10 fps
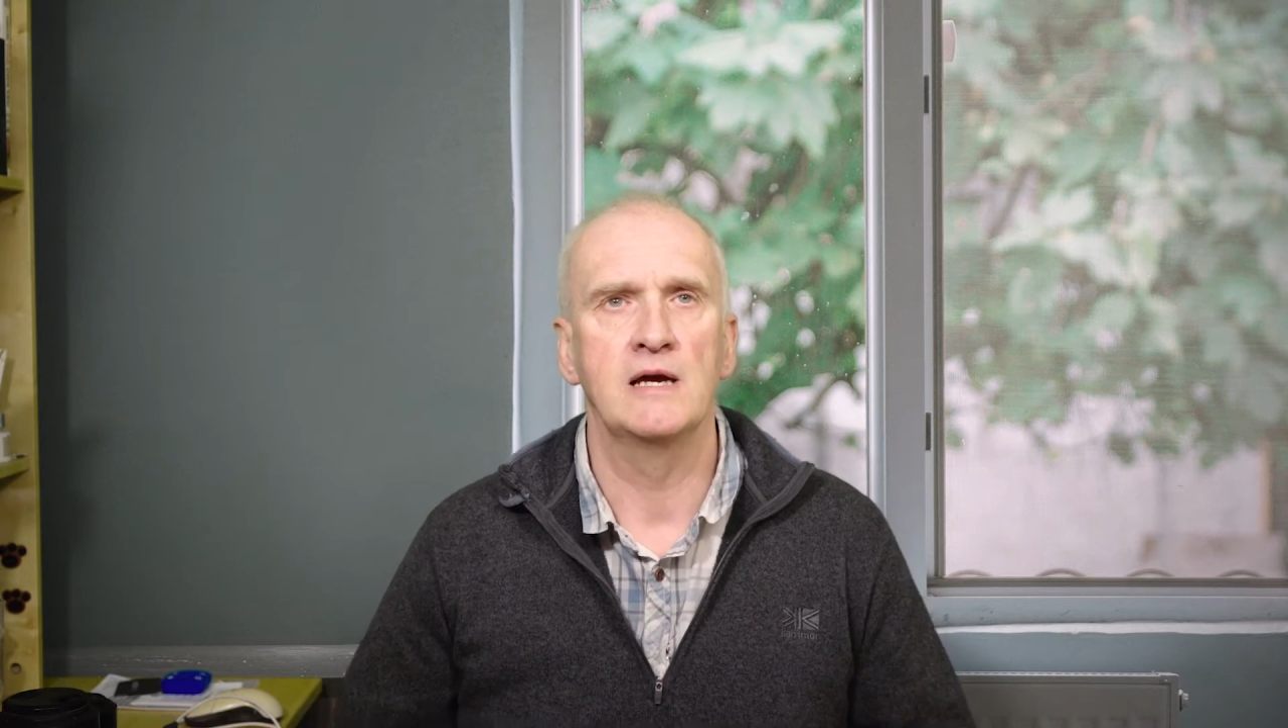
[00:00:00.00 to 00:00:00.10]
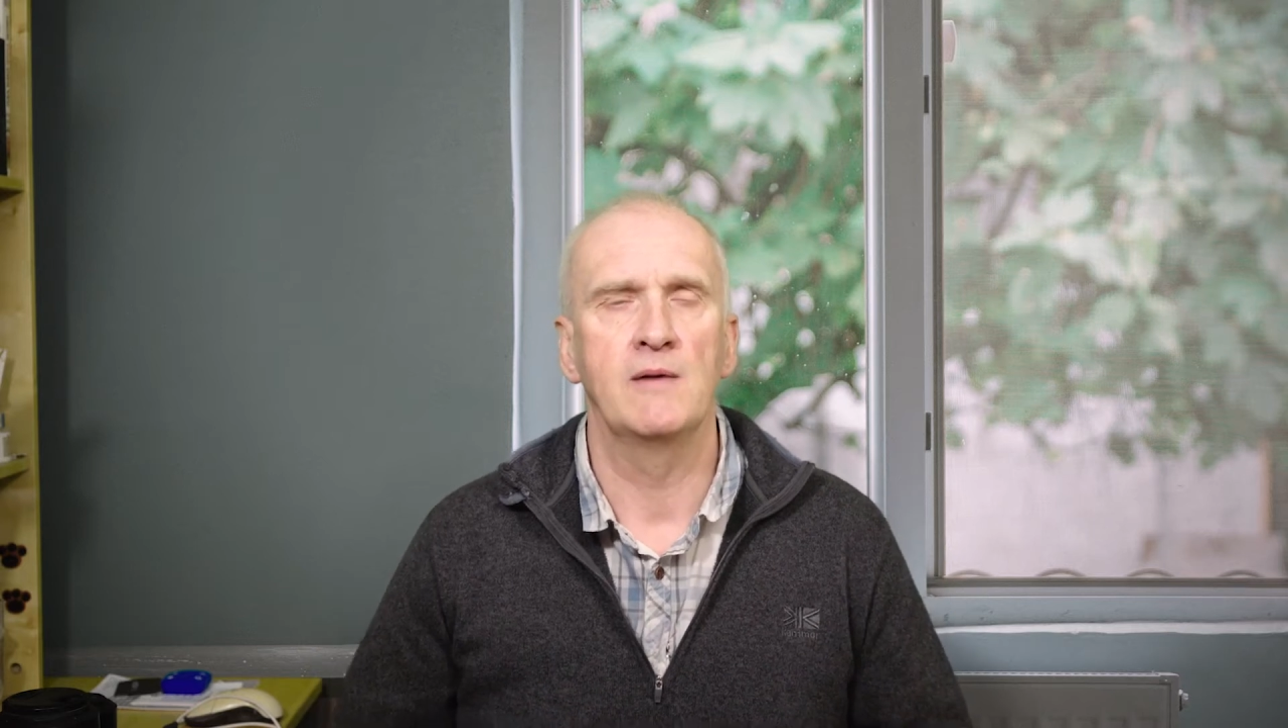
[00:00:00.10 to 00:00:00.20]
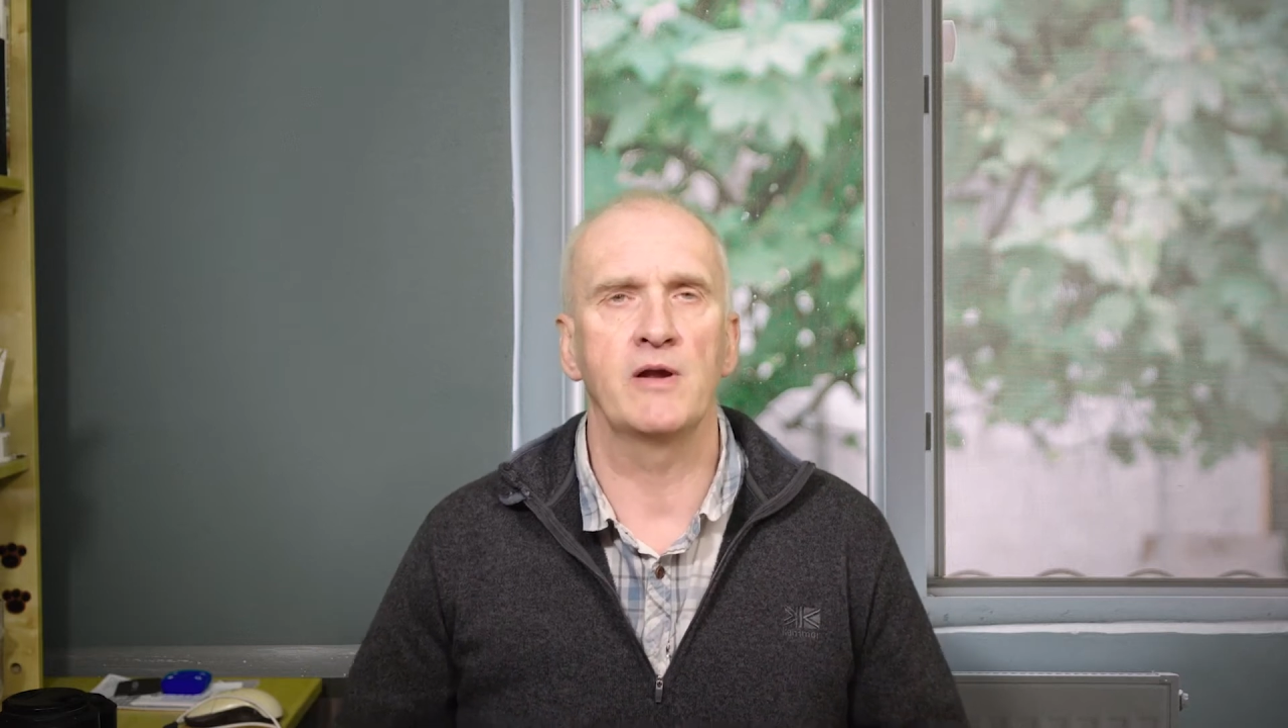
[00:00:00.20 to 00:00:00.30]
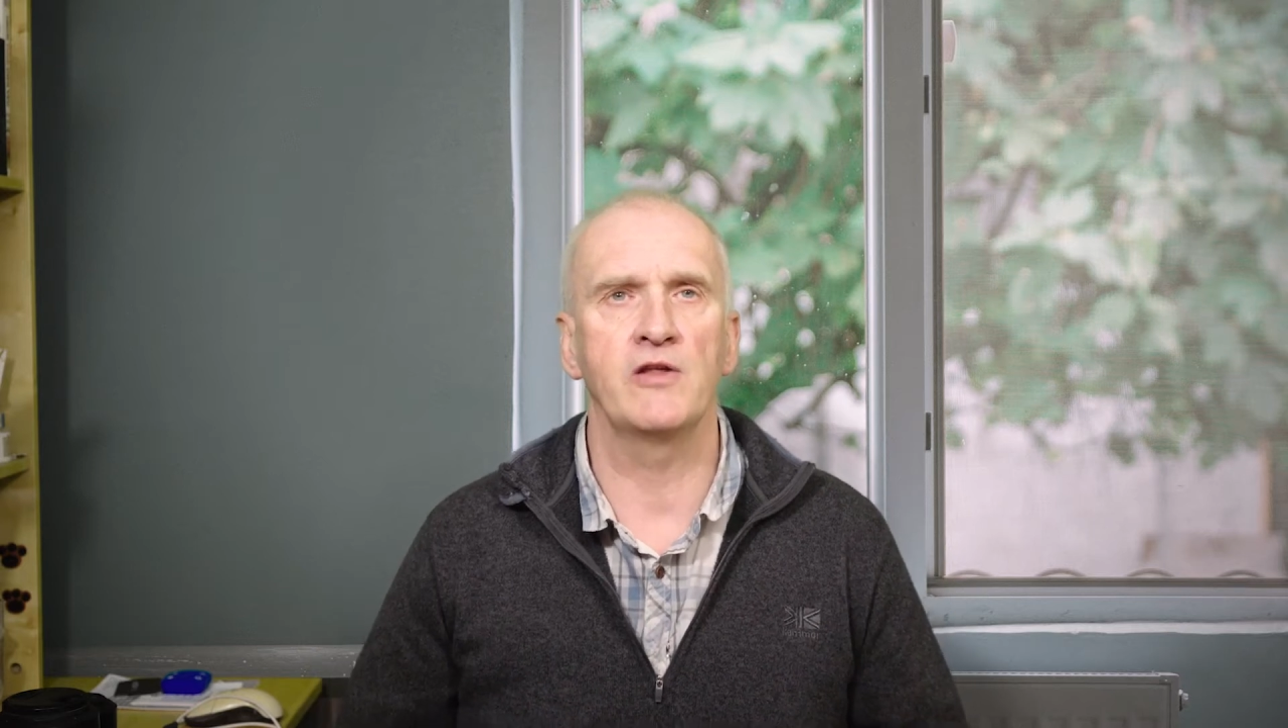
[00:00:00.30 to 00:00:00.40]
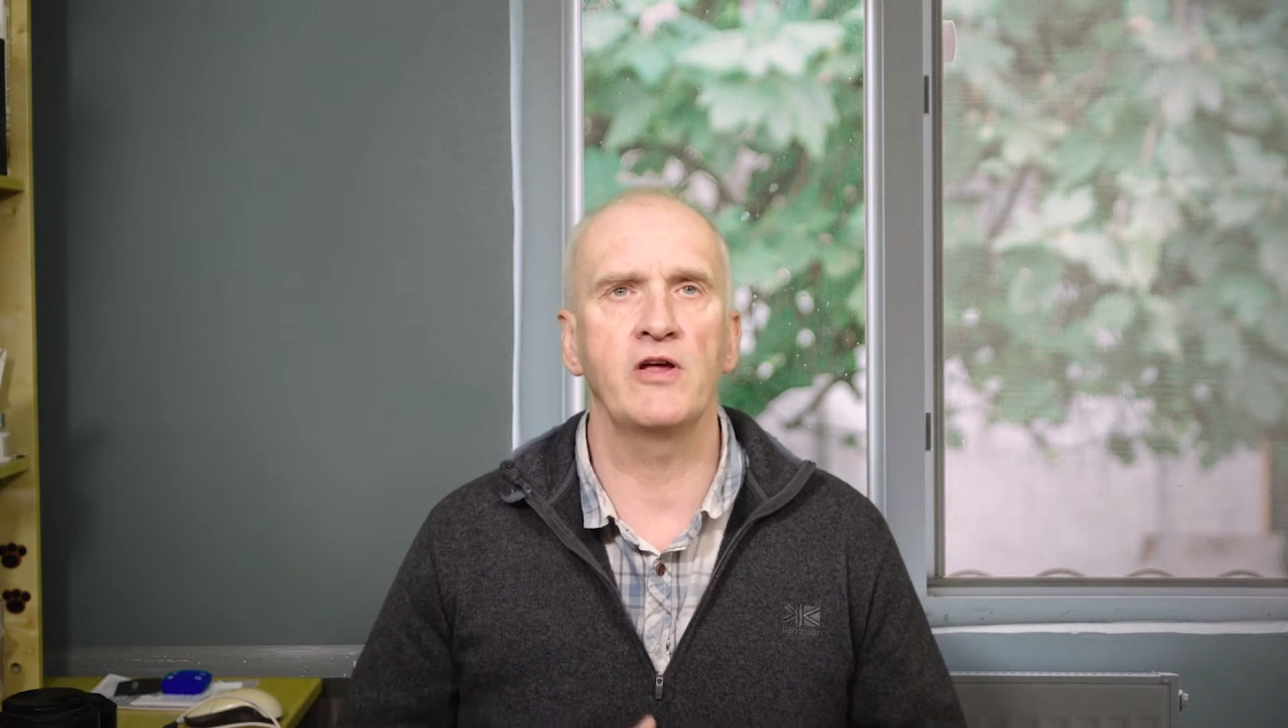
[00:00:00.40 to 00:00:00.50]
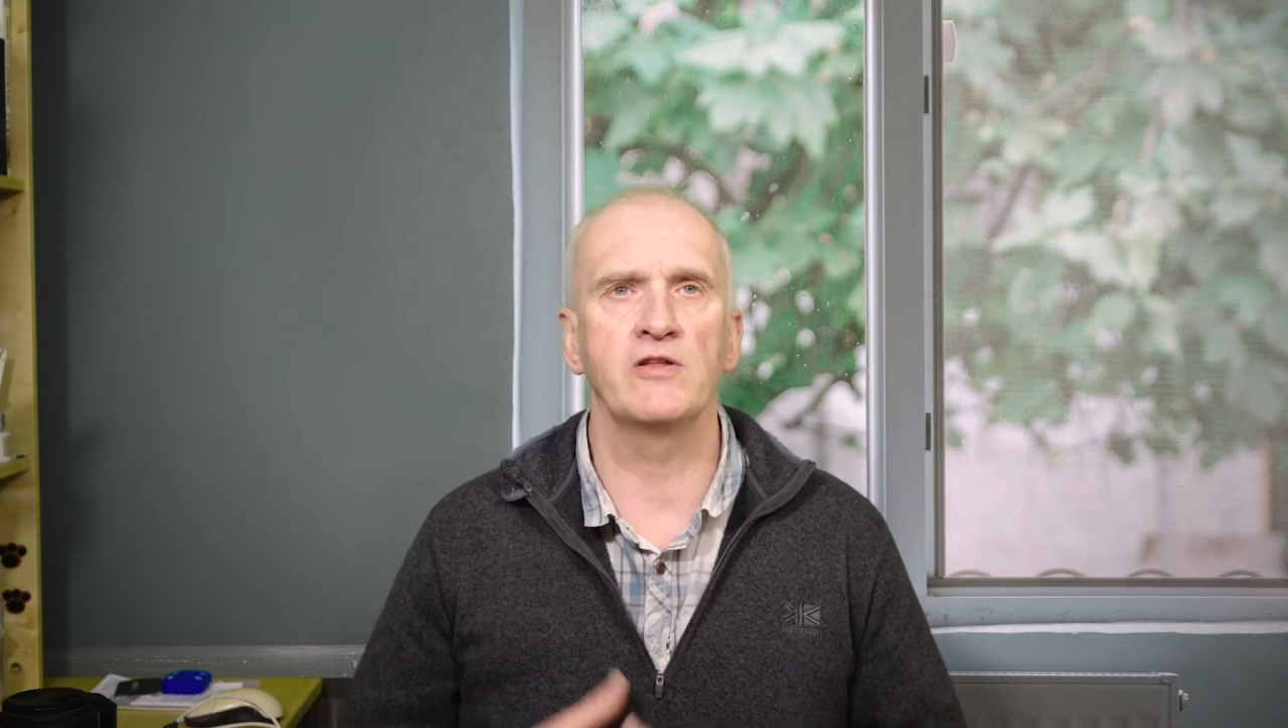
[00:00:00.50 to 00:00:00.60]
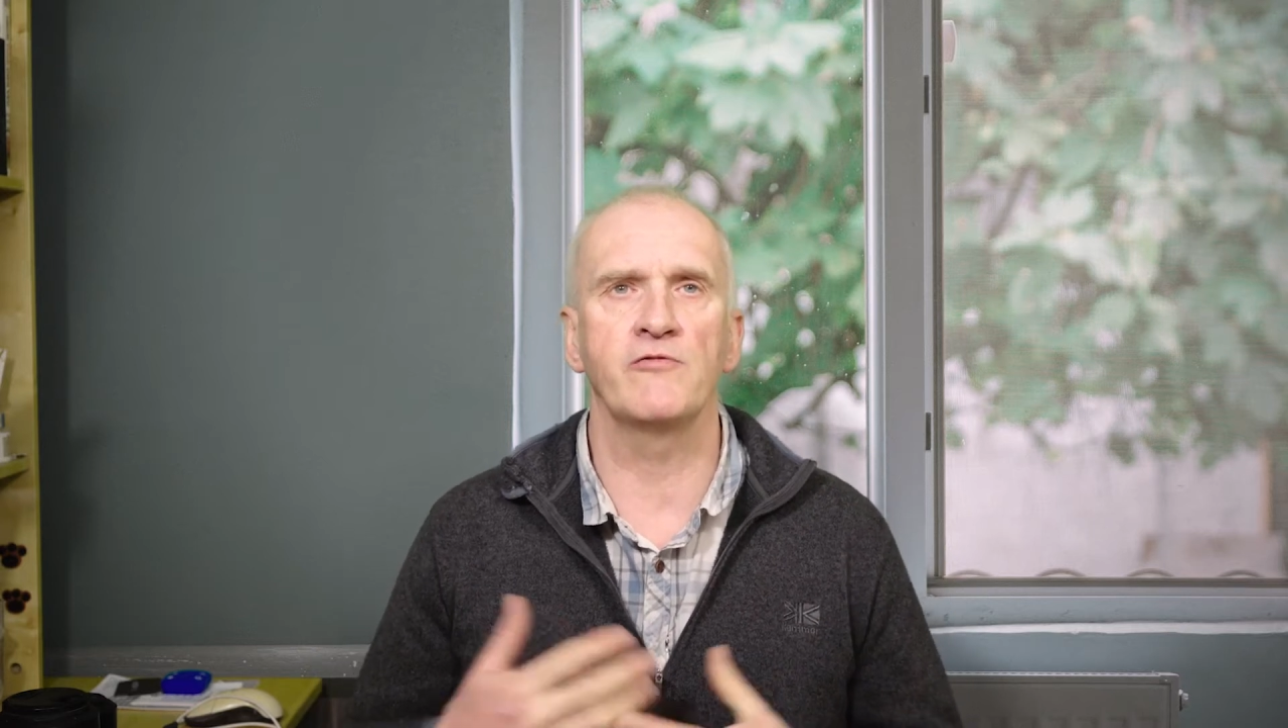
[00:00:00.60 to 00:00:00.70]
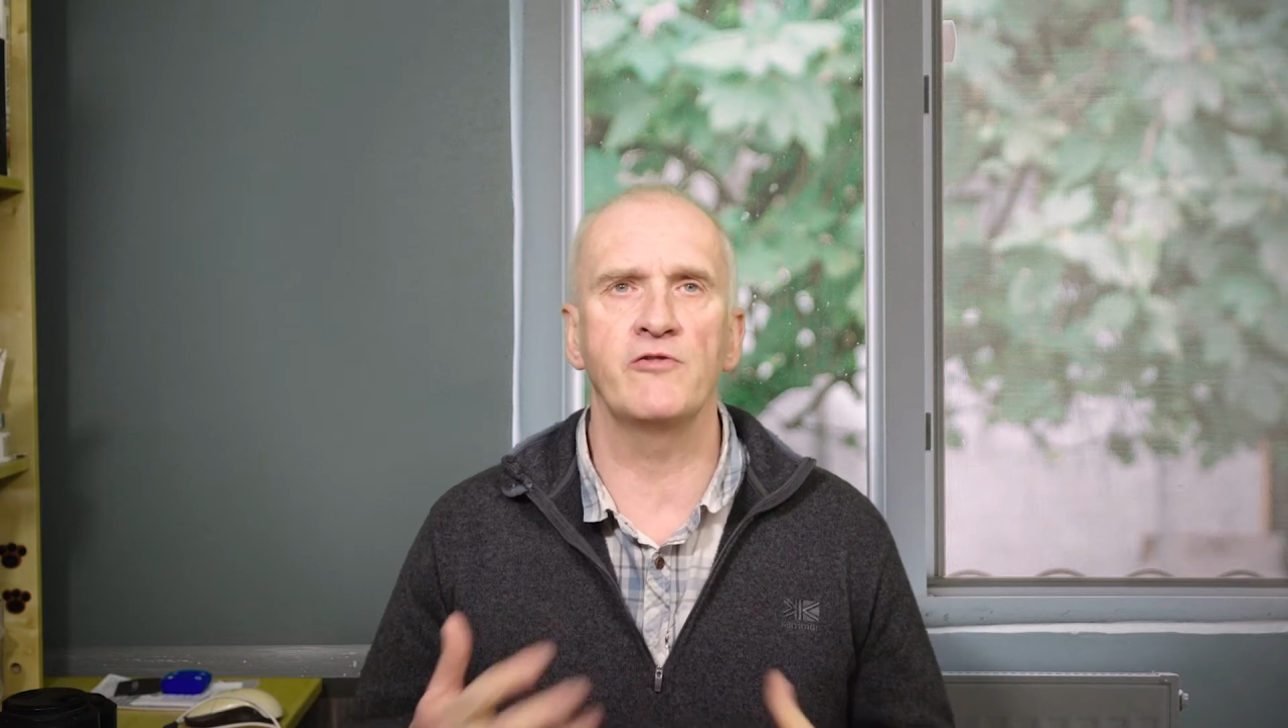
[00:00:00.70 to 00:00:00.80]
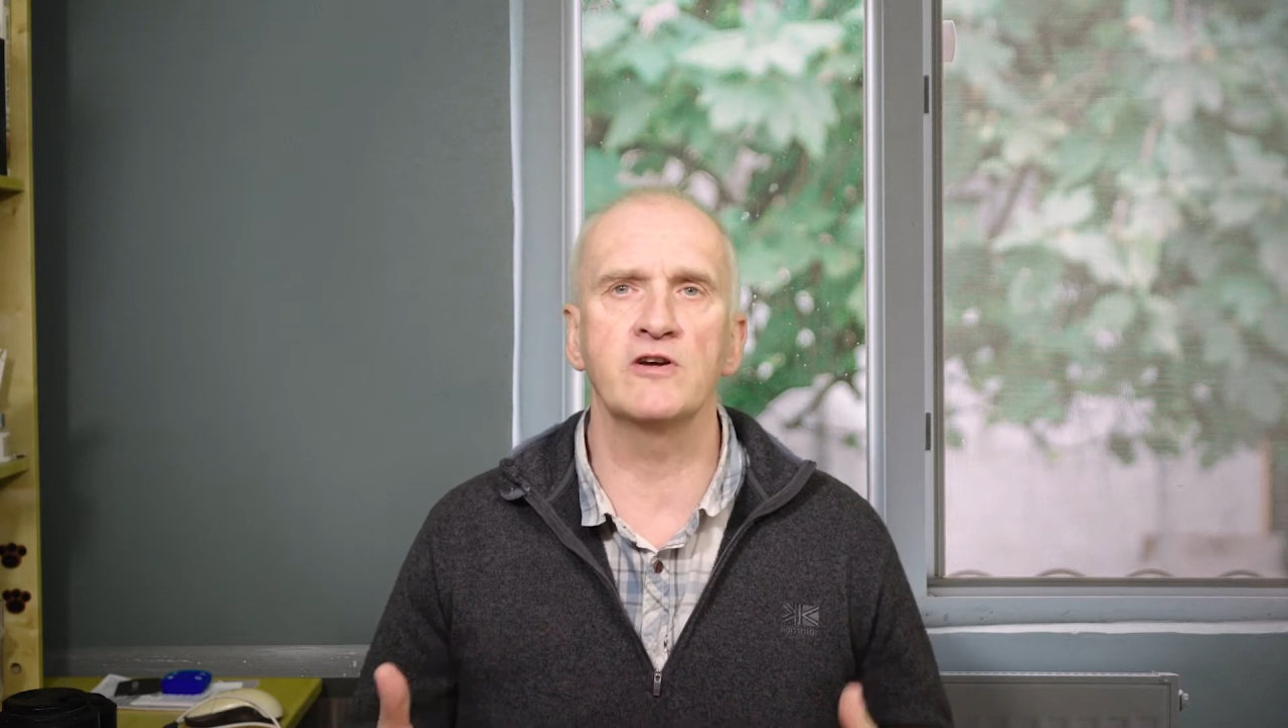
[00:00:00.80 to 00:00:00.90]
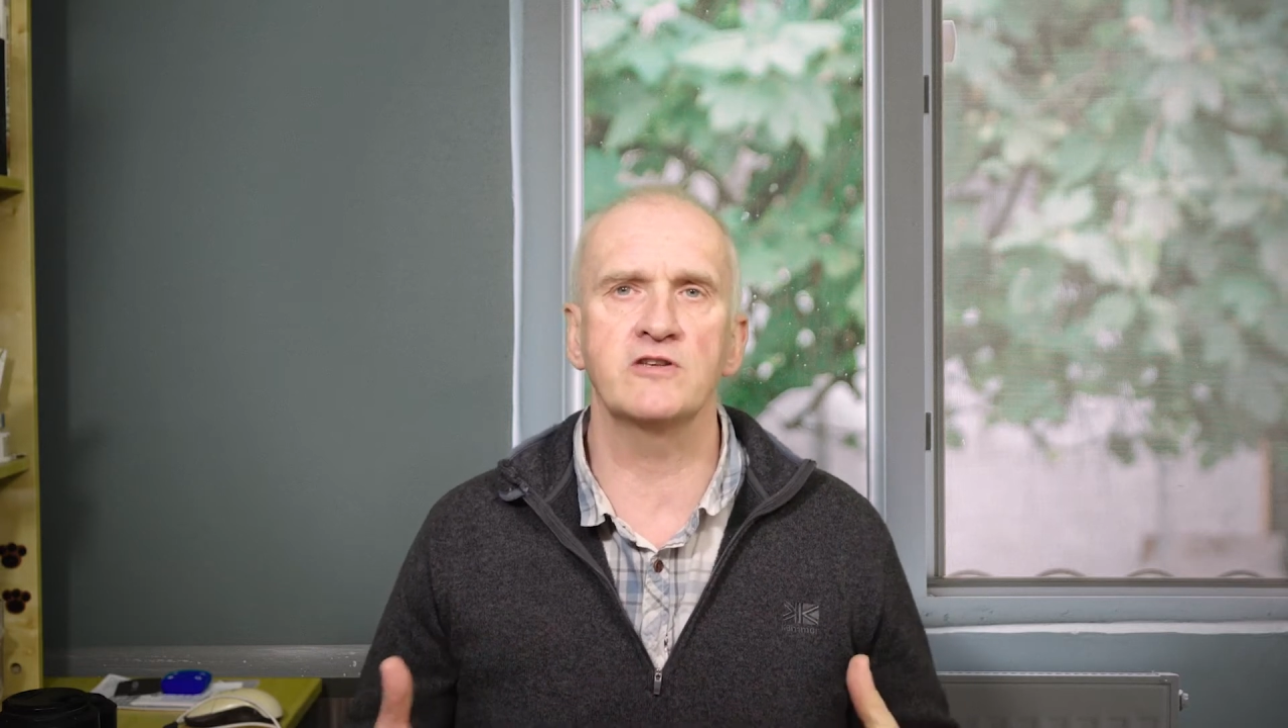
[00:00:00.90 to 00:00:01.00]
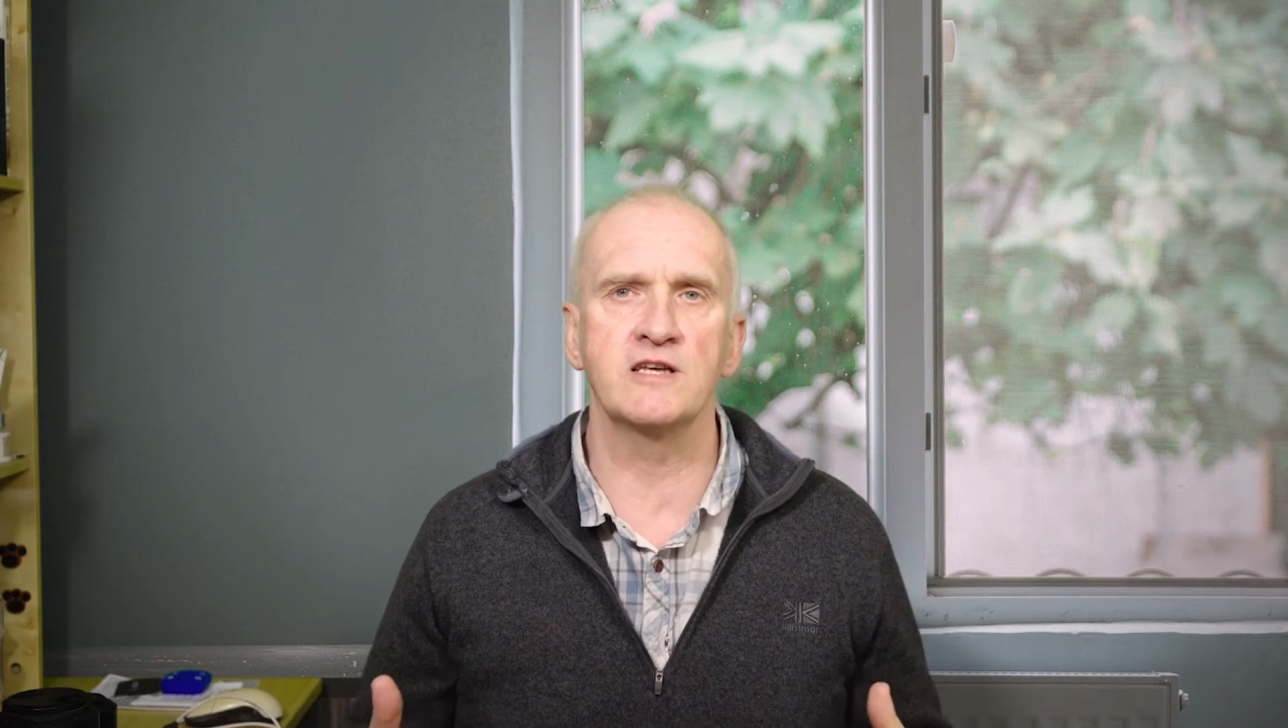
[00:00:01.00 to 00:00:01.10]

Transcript: But I think the first